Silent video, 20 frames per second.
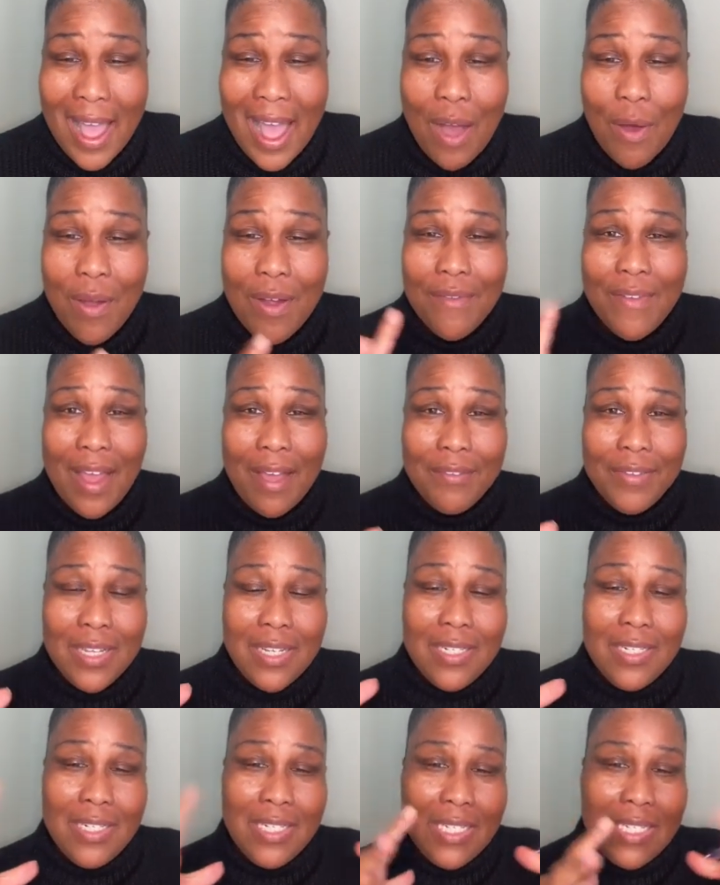However, I've
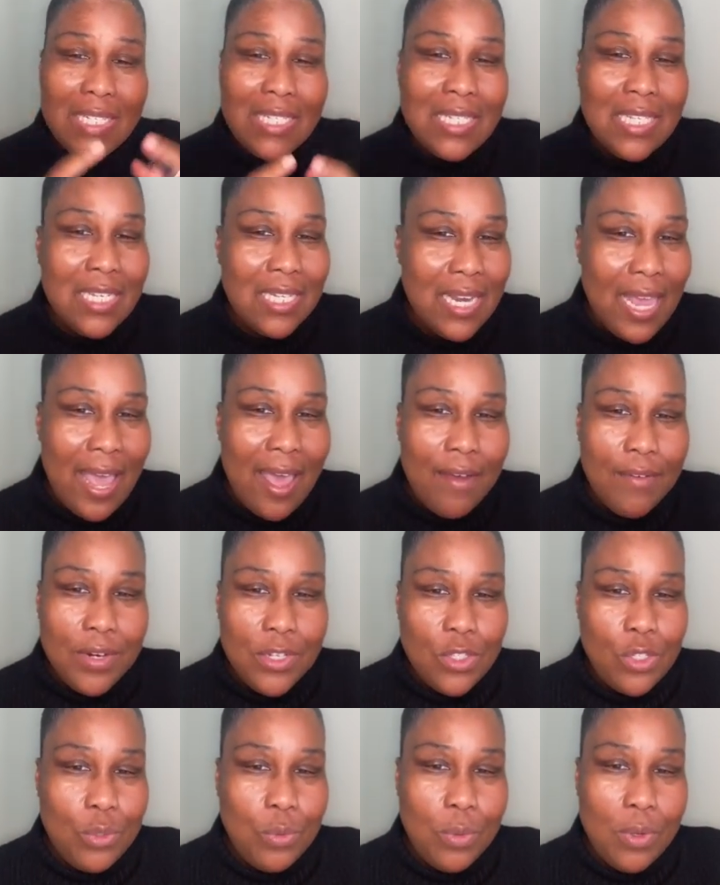condensed it down
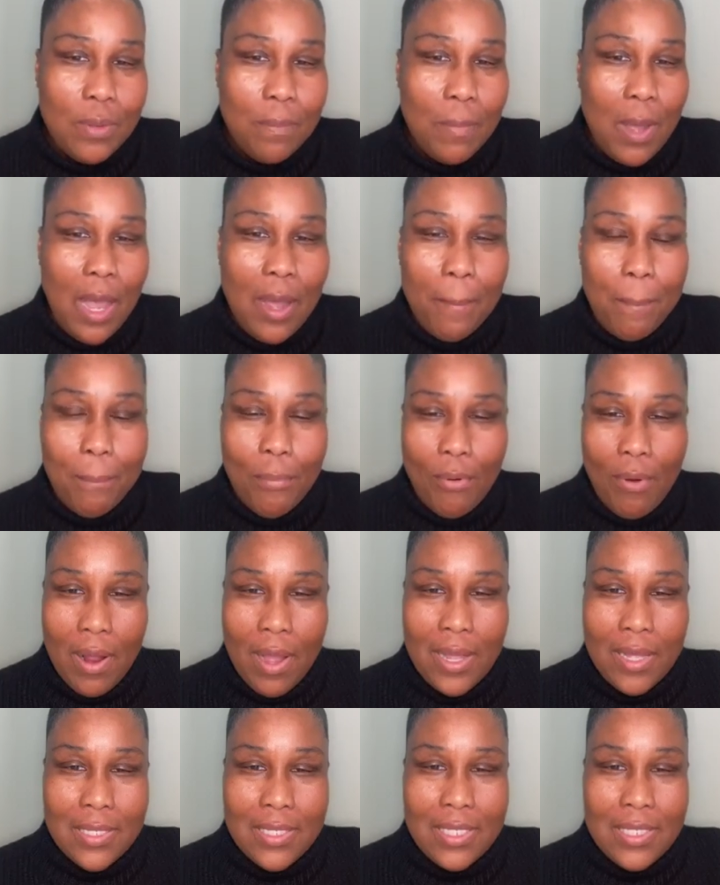into a
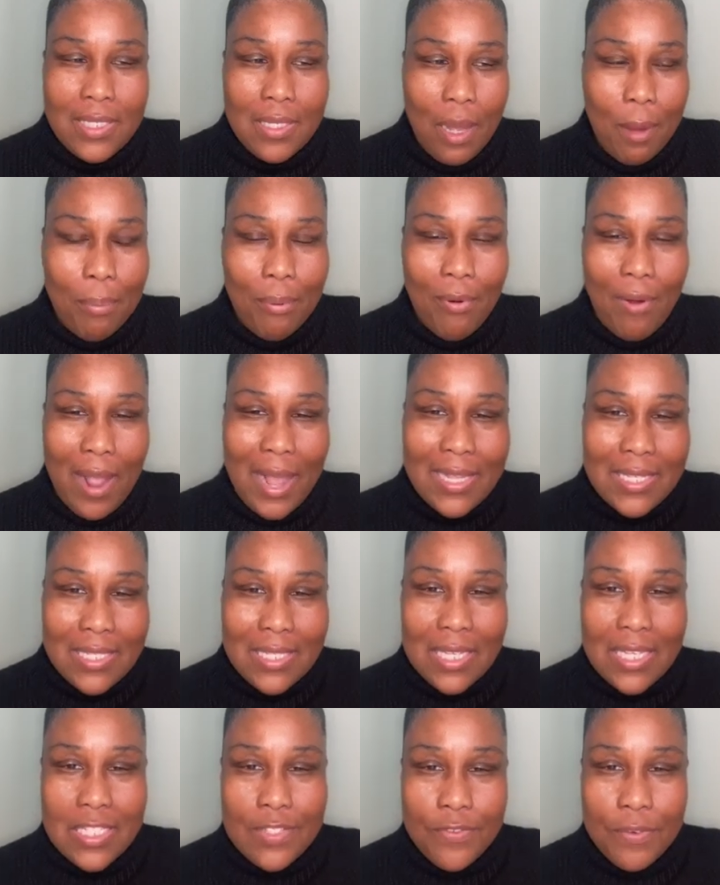
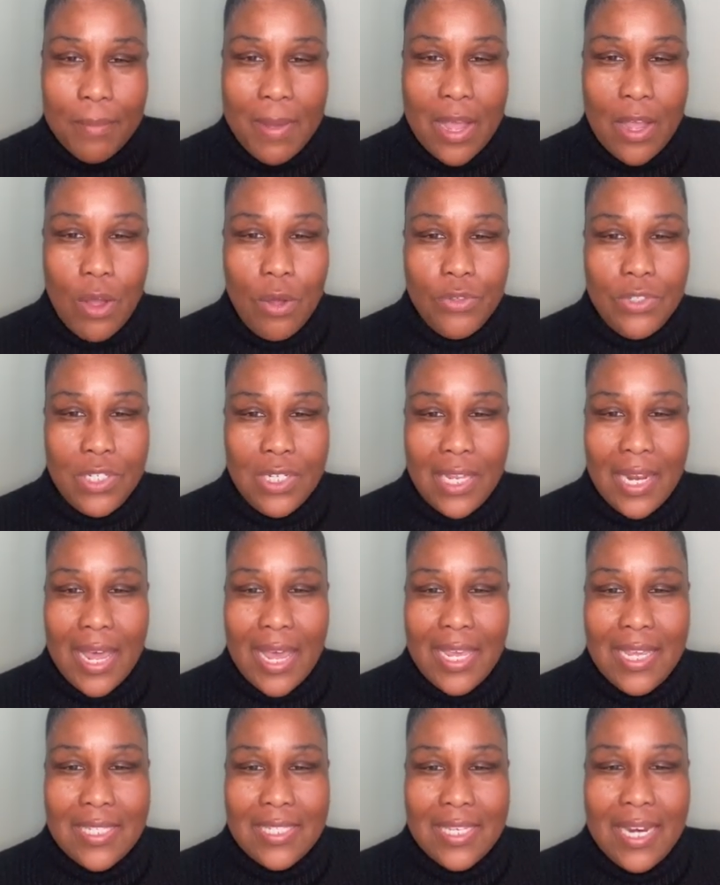process for my coaching
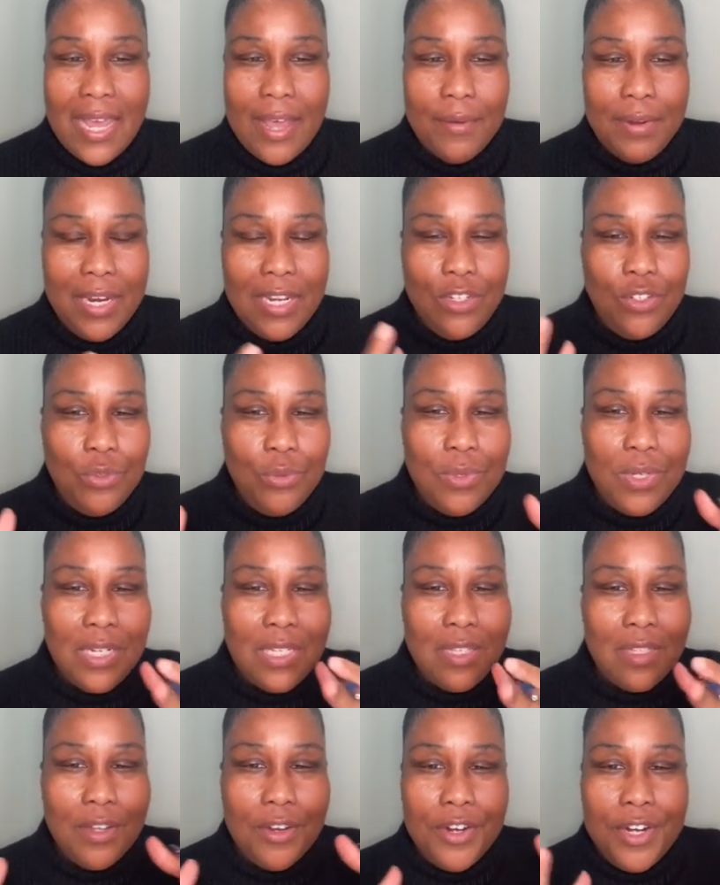clients now, and they do it
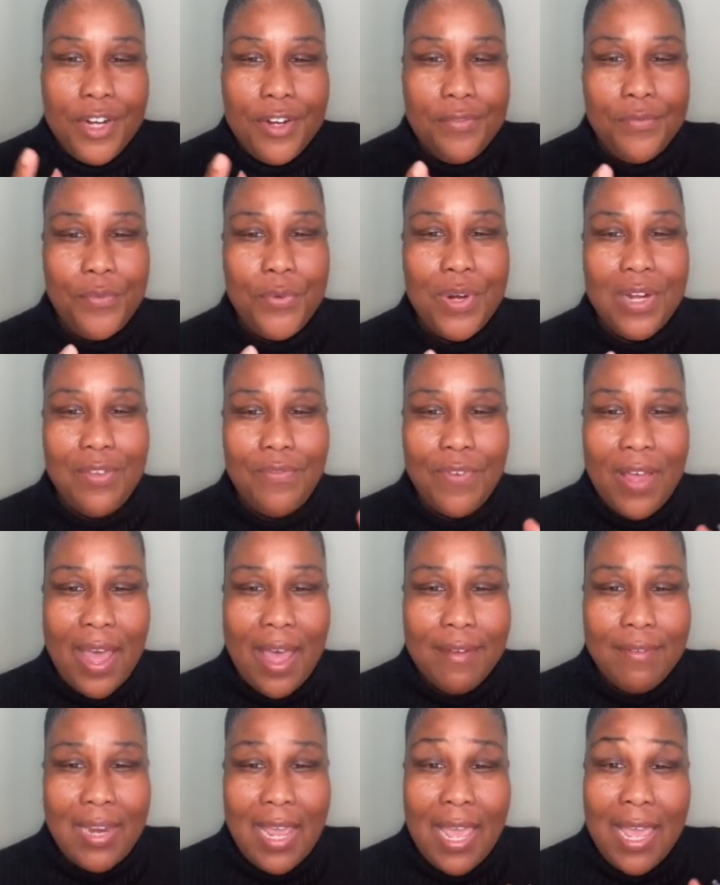in 30 to
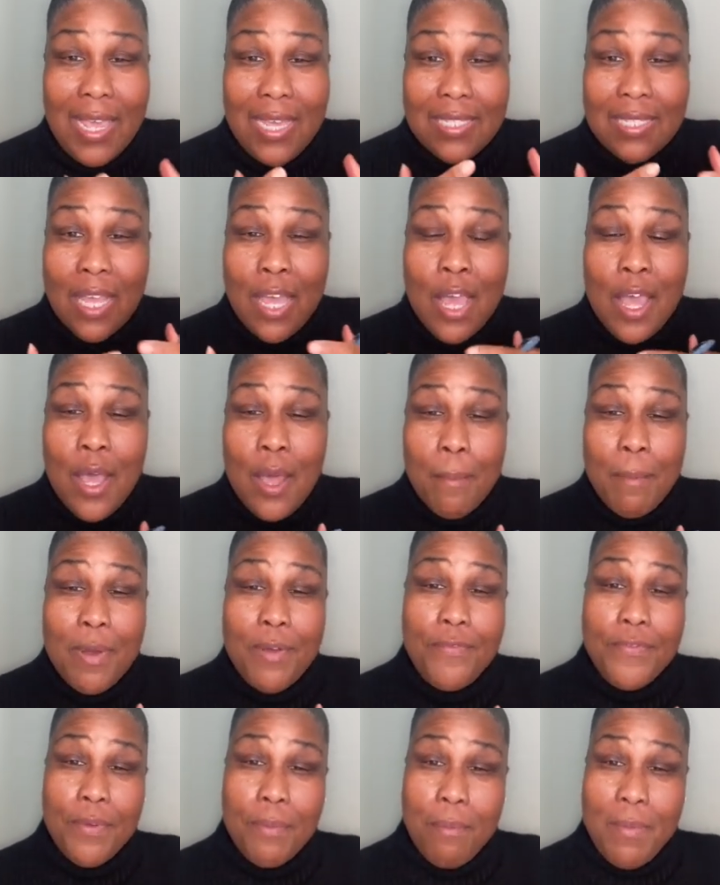45 days.
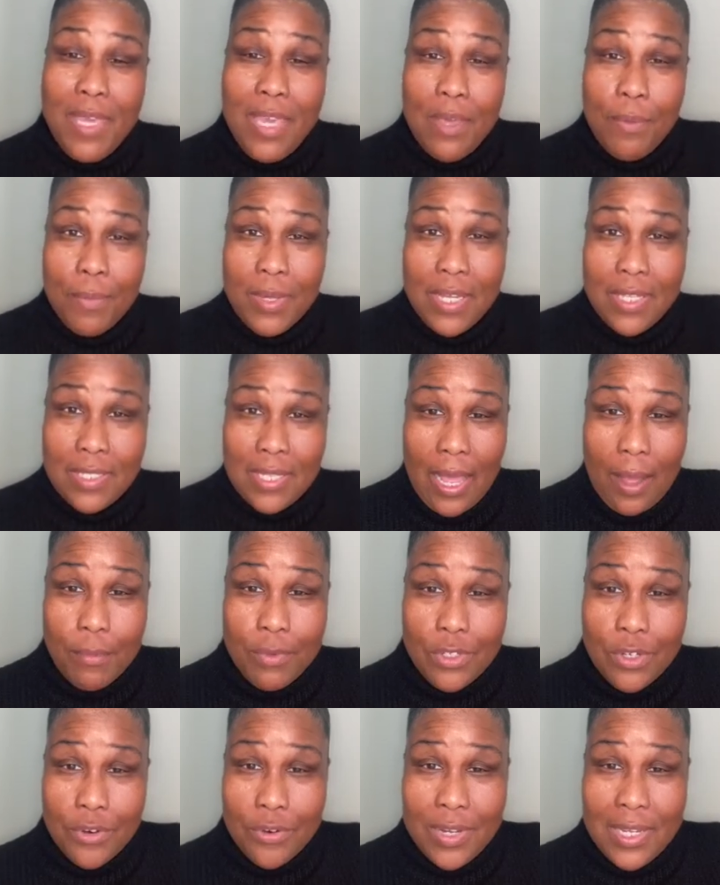But for me, because I
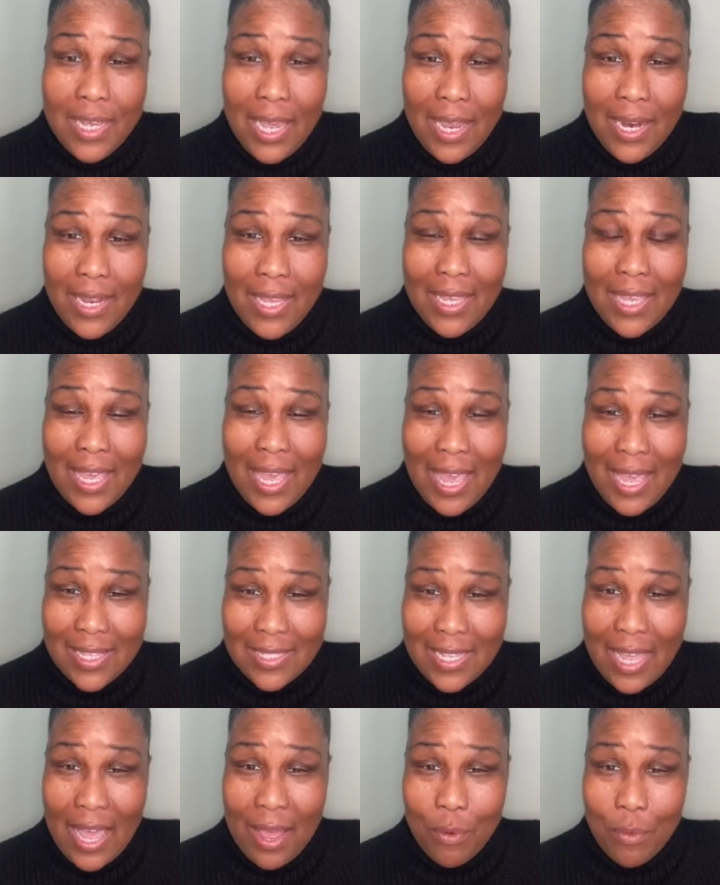was creating it
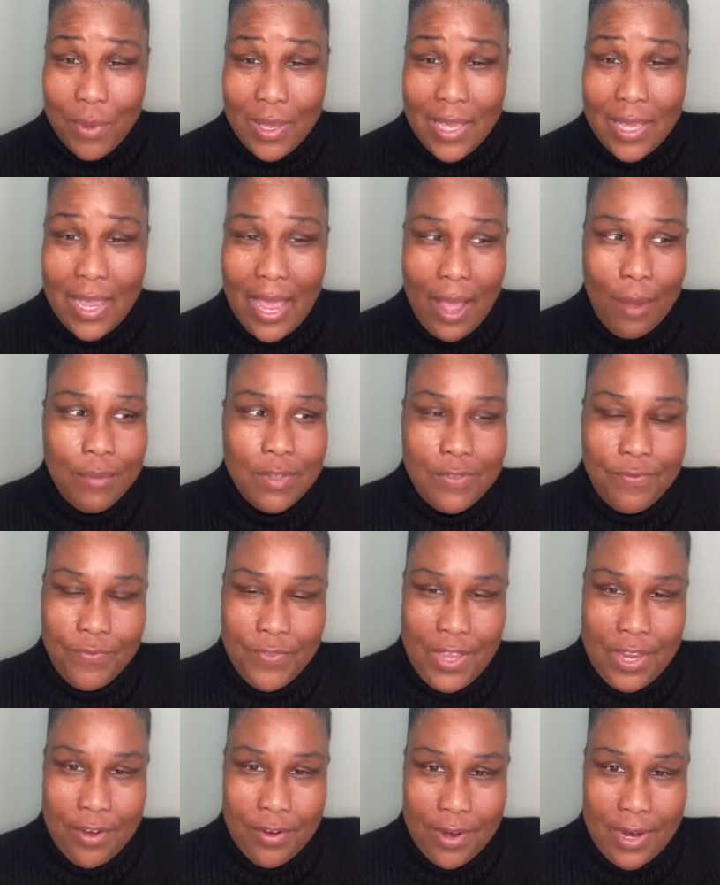as I went, I was
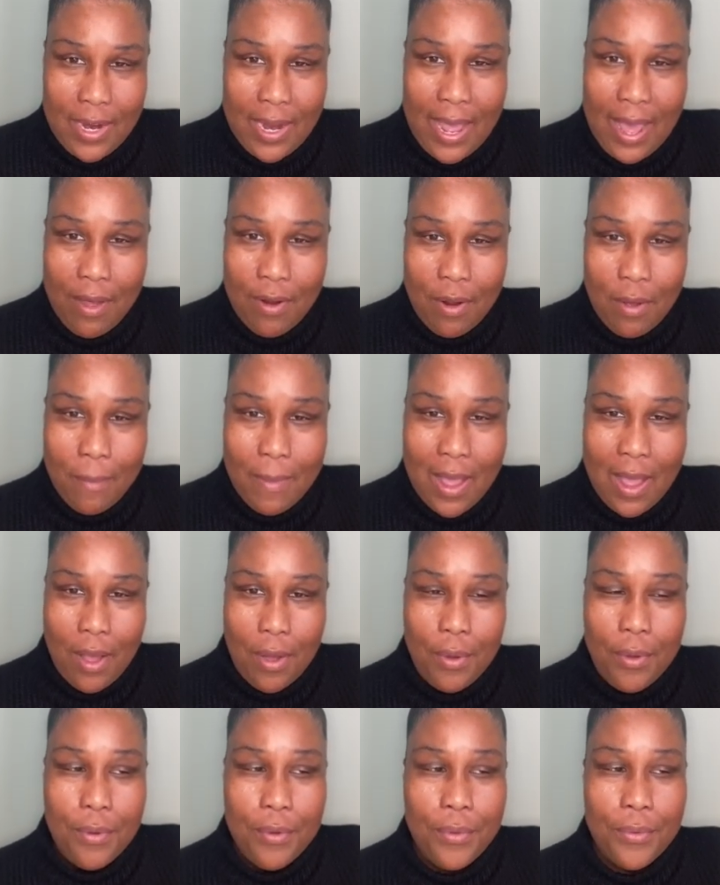figuring it out on
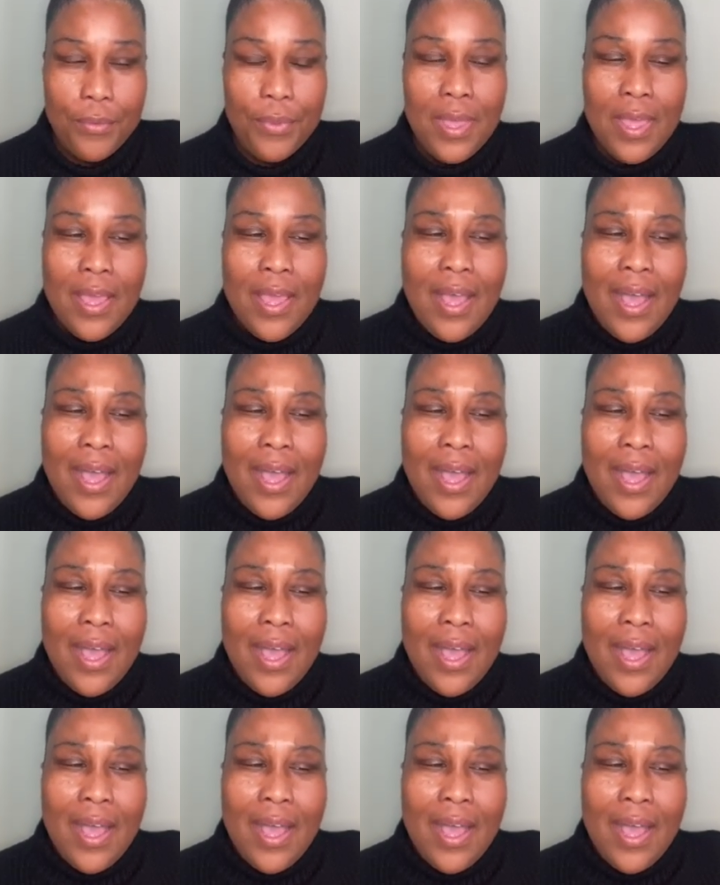my own.